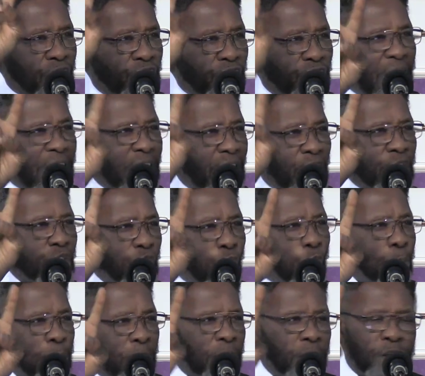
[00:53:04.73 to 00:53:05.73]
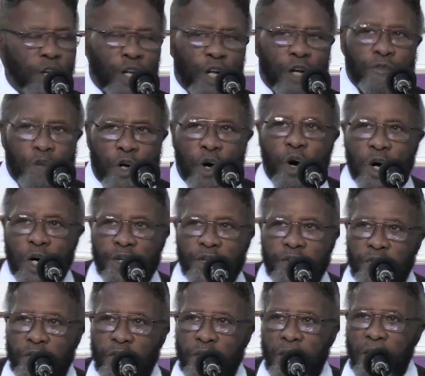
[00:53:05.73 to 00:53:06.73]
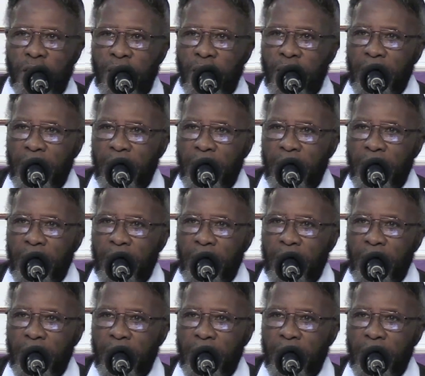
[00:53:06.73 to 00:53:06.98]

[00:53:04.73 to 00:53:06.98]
the second dominion, of course,